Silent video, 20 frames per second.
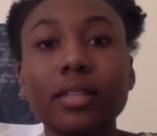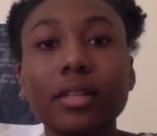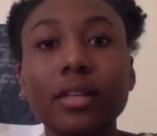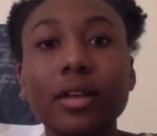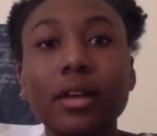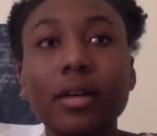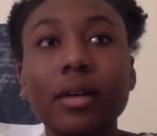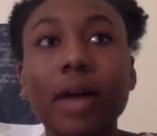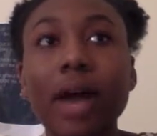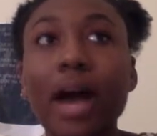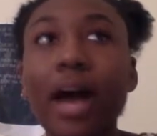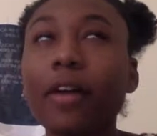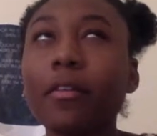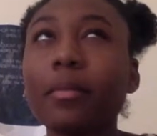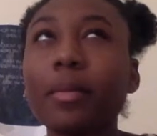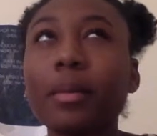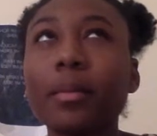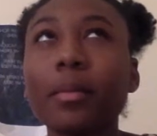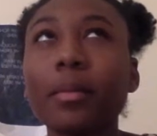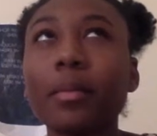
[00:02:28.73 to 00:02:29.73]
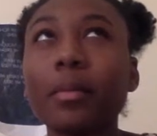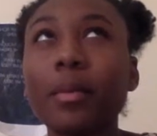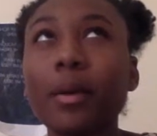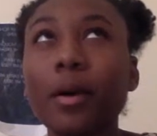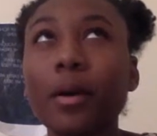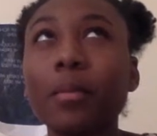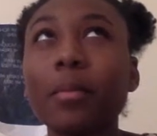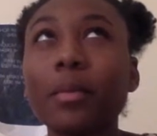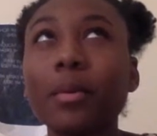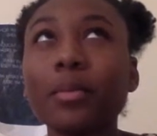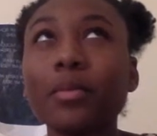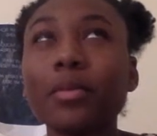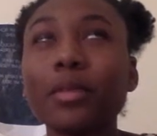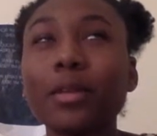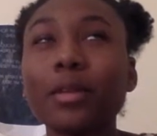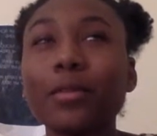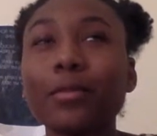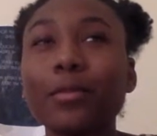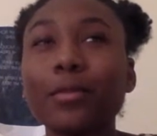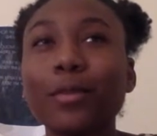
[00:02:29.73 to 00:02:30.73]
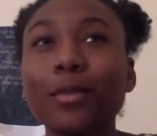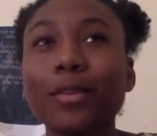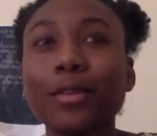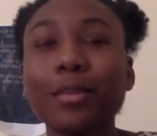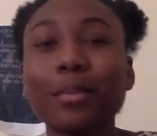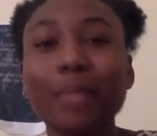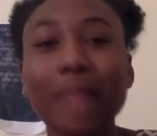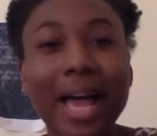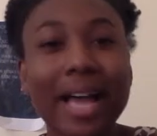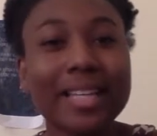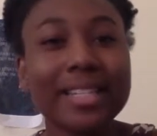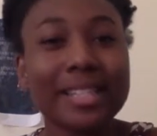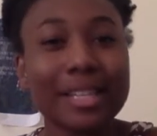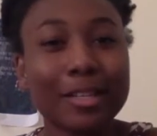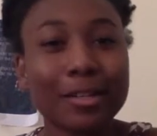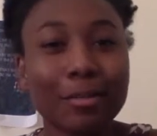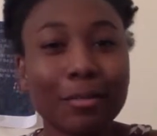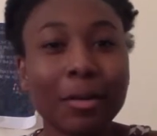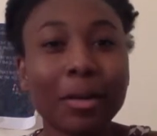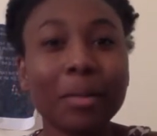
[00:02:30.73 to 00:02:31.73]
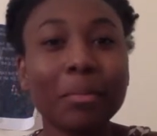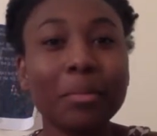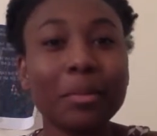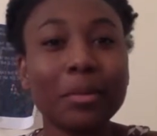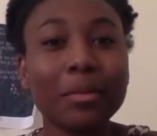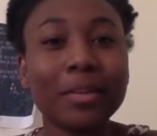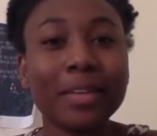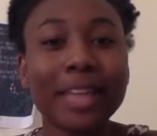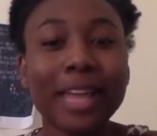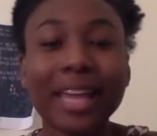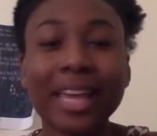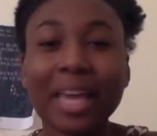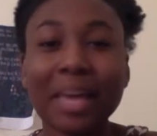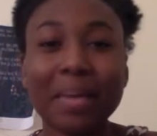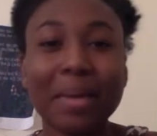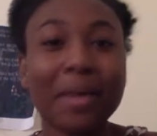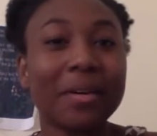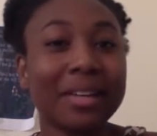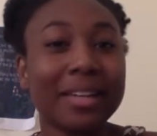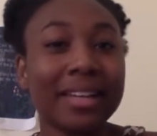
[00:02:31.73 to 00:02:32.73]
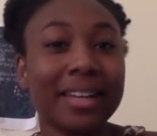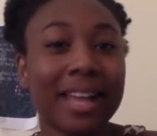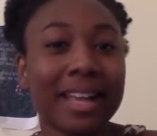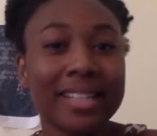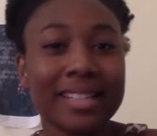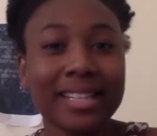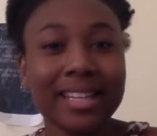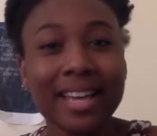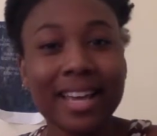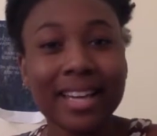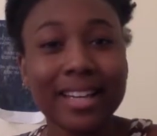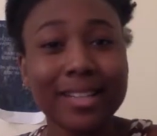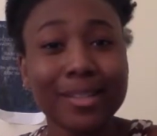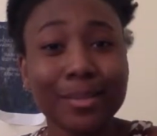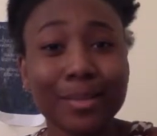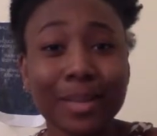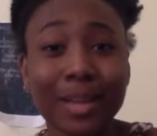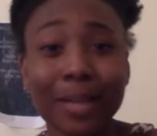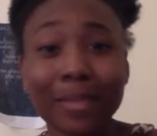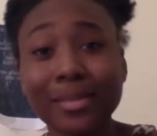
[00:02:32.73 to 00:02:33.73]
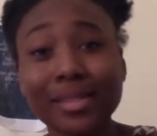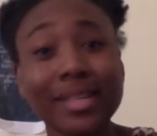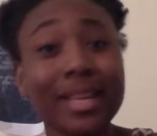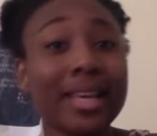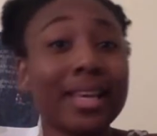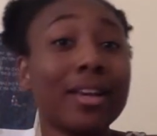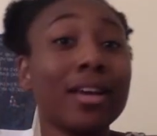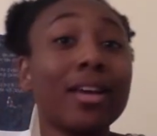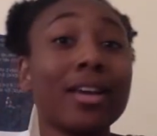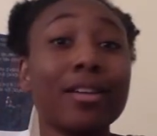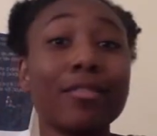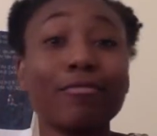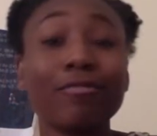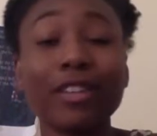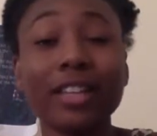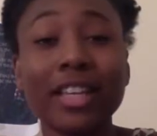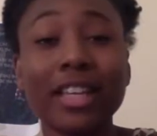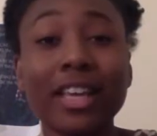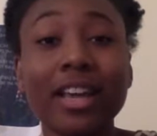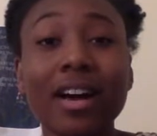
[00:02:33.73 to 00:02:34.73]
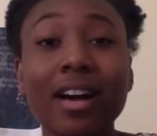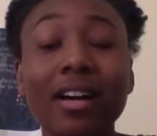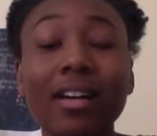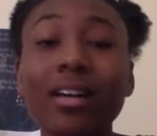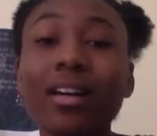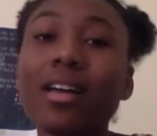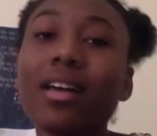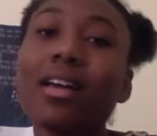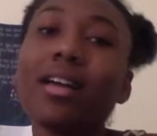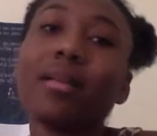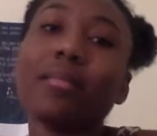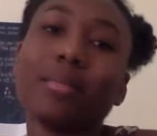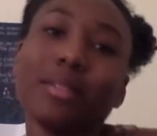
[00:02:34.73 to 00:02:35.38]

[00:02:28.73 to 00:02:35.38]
you know, I remember her mostly for the Black Cinderella movie that came out in the 1990s when I was like really young,